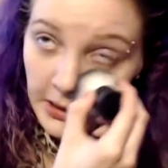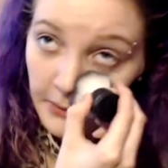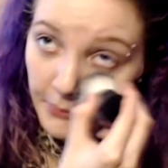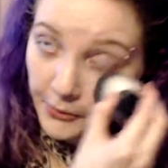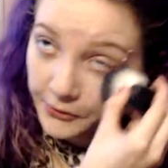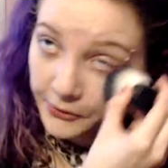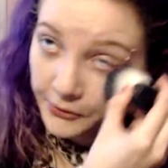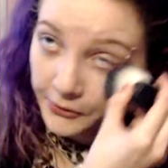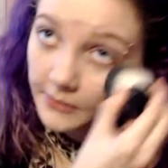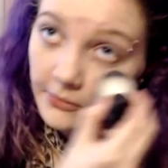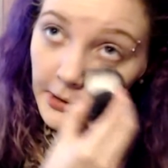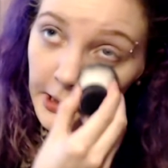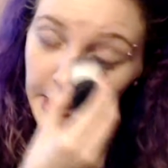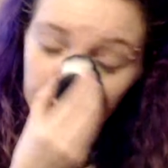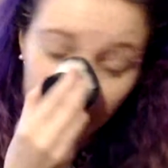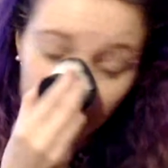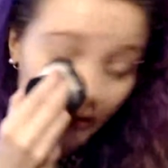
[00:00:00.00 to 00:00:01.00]
kabuki
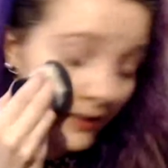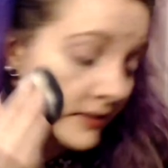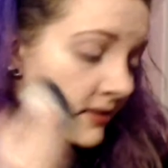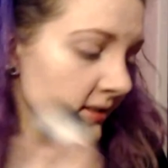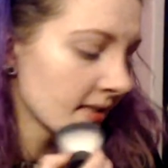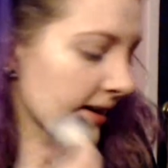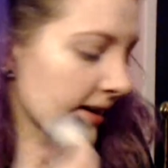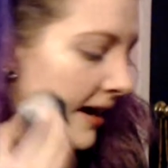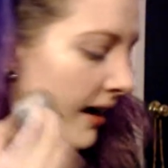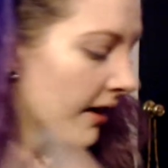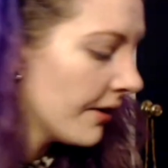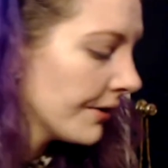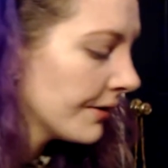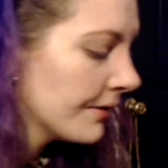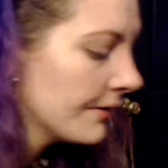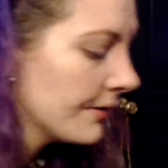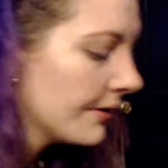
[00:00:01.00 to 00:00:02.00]
brush, I guess it's
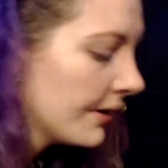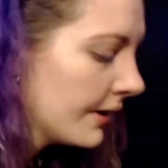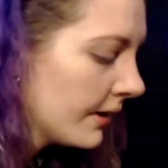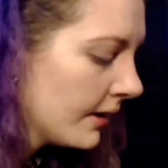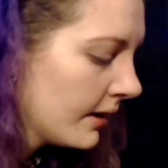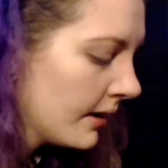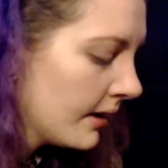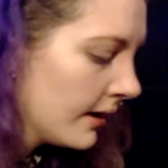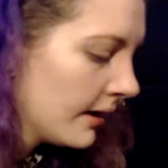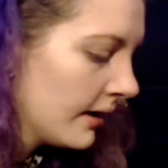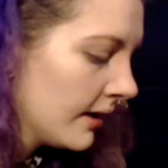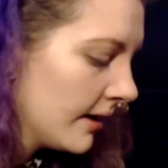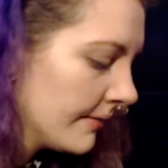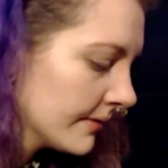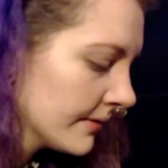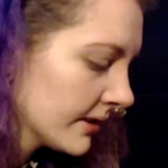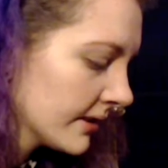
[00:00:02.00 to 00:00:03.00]
called.
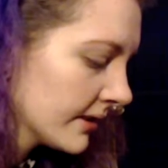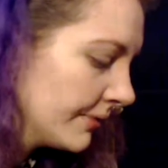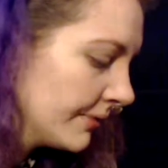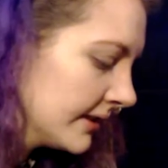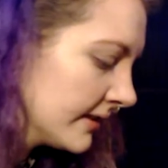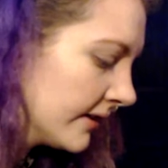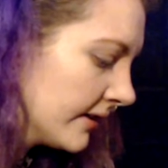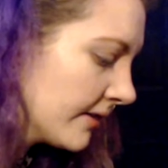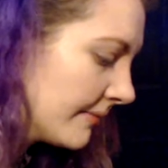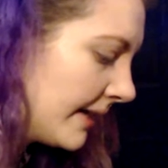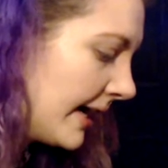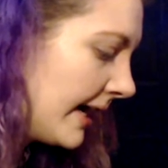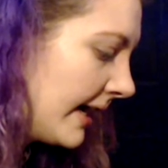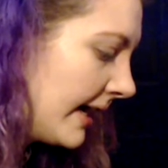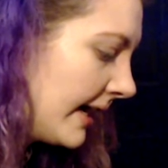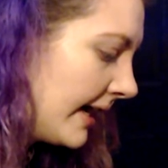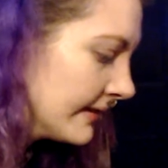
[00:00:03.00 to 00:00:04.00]
I'm just going to put this under my
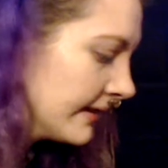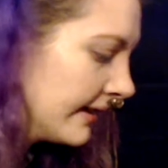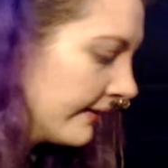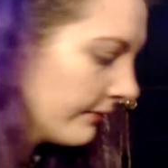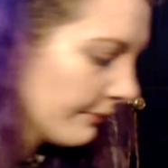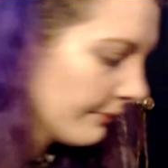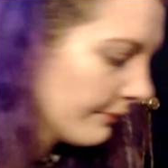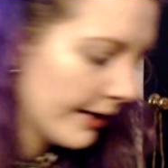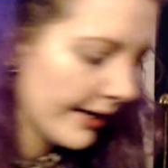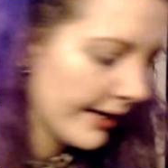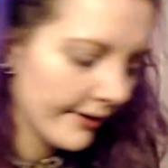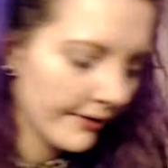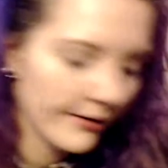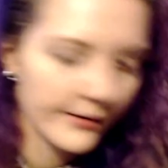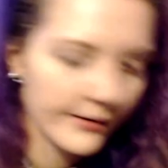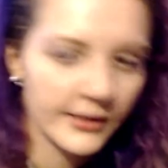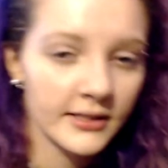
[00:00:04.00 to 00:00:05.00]
eyes and
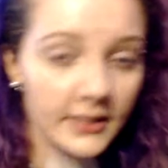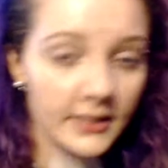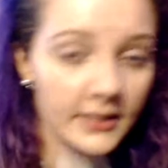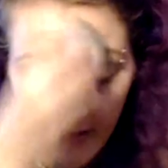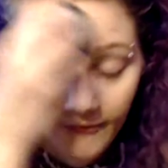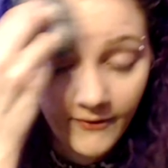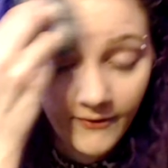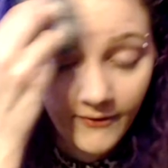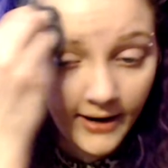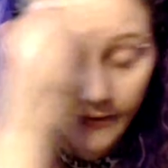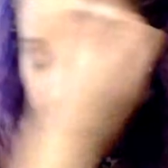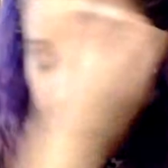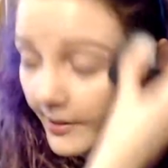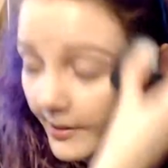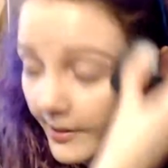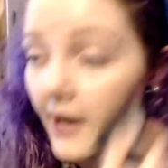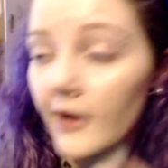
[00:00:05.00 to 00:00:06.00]
everywhere. This is my
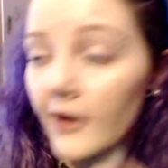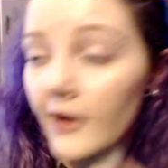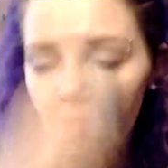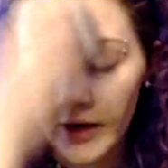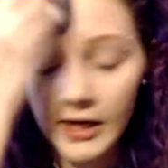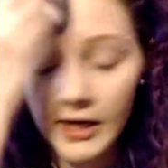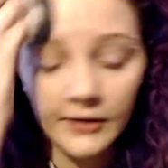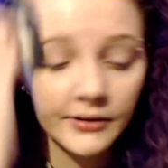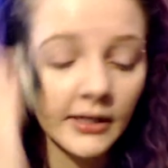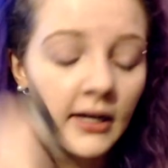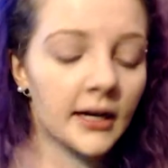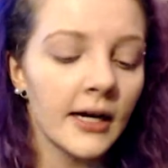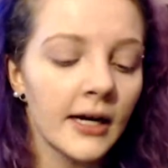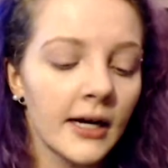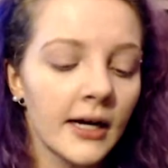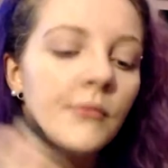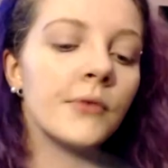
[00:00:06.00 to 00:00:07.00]
favorite powder of all
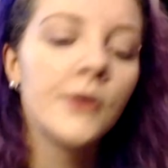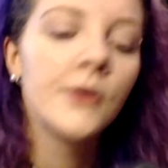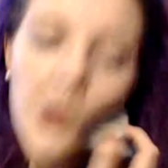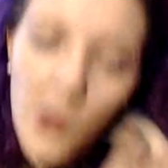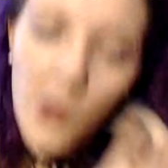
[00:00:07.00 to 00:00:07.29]
time.